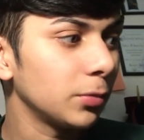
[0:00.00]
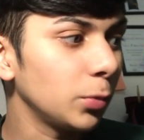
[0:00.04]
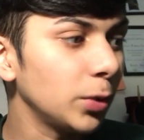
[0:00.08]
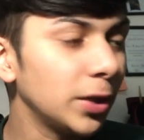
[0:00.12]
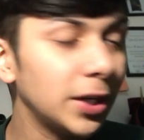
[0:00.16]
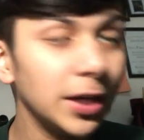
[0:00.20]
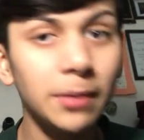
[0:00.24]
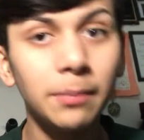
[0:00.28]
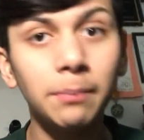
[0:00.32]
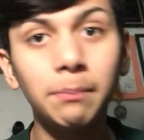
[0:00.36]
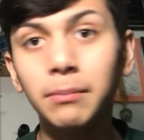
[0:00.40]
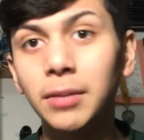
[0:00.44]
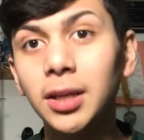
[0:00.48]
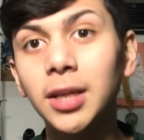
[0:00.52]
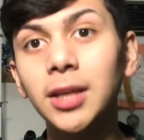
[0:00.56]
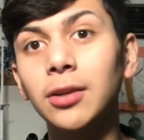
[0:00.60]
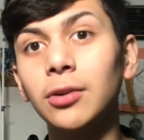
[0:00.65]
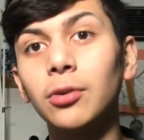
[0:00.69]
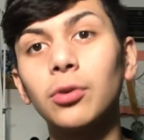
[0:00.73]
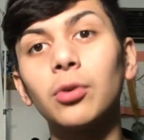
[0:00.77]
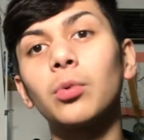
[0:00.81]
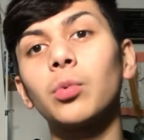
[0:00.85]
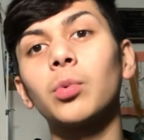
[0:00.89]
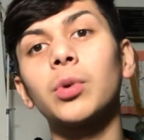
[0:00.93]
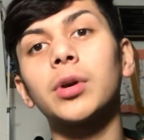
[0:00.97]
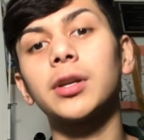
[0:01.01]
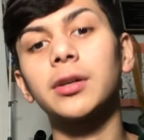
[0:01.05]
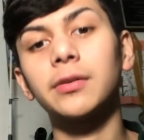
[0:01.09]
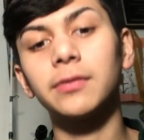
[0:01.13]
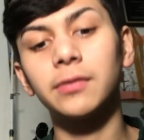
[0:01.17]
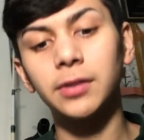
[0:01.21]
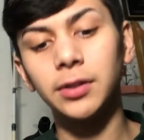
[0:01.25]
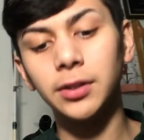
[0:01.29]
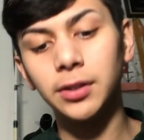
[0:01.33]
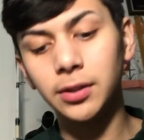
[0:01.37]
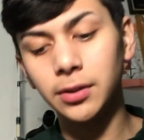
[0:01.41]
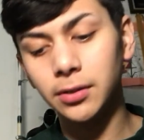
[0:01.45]
We can meet or
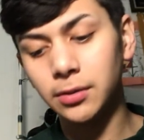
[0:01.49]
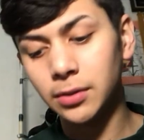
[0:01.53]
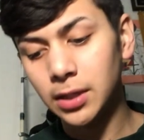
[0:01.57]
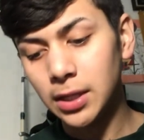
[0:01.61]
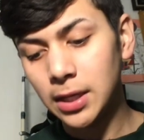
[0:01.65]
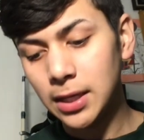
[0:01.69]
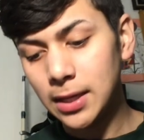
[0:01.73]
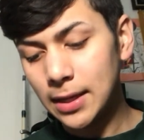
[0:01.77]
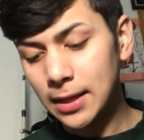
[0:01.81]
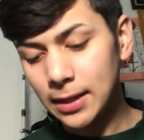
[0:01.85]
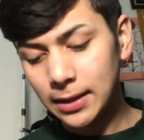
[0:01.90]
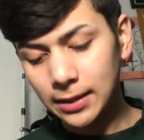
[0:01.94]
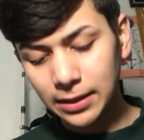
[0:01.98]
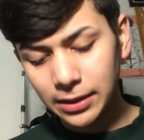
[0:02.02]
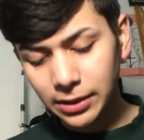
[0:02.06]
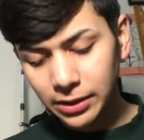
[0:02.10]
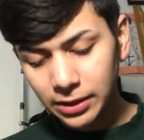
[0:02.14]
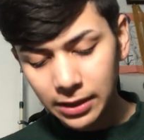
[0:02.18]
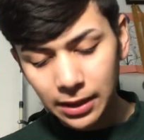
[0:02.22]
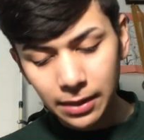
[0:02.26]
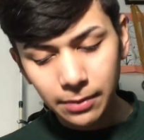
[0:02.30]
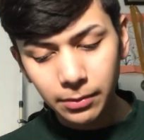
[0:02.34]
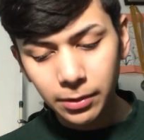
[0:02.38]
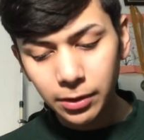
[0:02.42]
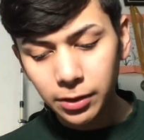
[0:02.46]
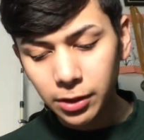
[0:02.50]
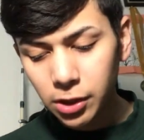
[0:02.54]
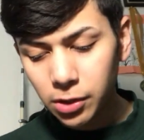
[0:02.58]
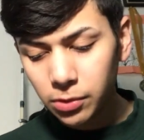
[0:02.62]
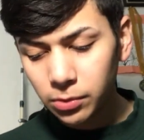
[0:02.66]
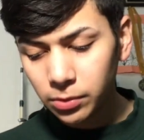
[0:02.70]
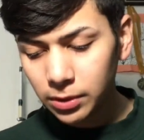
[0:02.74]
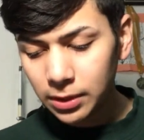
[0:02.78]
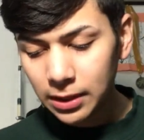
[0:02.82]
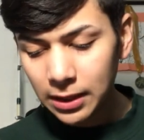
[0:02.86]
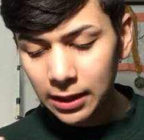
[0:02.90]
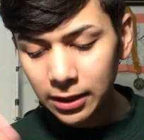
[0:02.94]
whatever, you know. Just let me
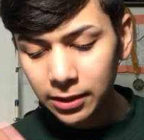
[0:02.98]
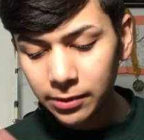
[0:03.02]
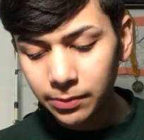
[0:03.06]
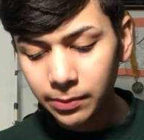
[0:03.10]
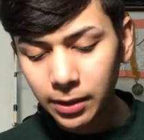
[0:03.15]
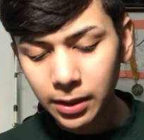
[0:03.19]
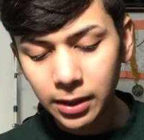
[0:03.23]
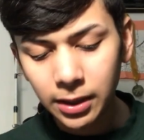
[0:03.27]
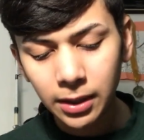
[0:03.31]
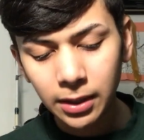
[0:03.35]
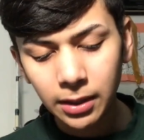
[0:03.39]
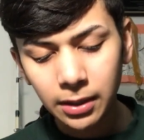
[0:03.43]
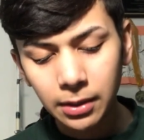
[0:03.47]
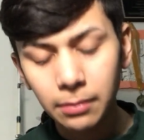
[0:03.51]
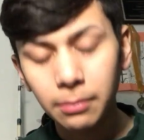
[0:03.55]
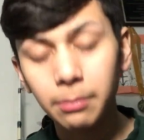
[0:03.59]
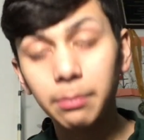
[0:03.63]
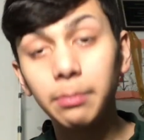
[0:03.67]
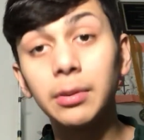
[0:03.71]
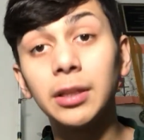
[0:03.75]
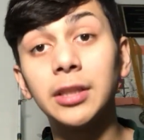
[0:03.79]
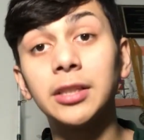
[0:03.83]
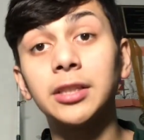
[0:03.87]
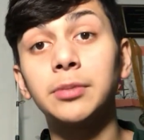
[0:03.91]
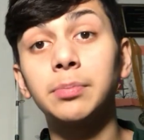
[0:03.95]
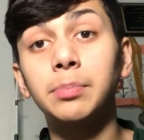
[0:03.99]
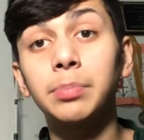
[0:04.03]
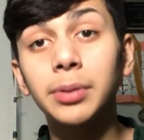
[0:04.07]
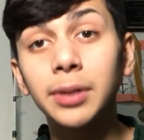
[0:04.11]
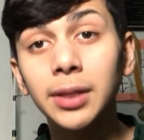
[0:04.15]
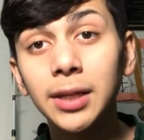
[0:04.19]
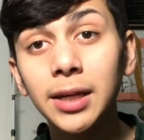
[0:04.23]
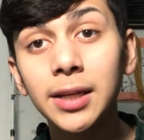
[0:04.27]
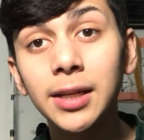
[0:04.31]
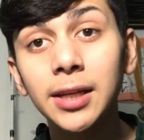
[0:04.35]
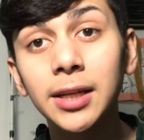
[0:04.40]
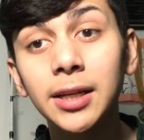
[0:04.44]
know, text me, let's
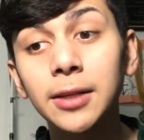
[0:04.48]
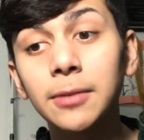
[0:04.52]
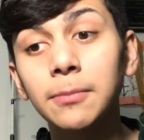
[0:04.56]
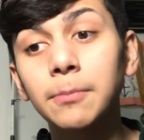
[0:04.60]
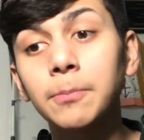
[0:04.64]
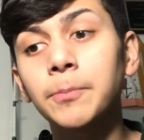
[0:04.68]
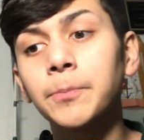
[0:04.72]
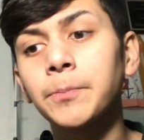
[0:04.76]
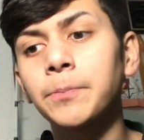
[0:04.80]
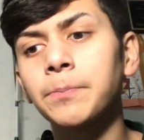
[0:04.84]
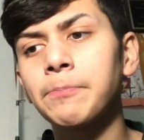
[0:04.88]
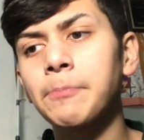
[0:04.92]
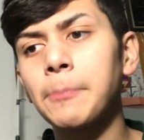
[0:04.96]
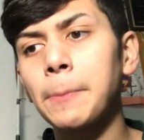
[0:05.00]
plan it,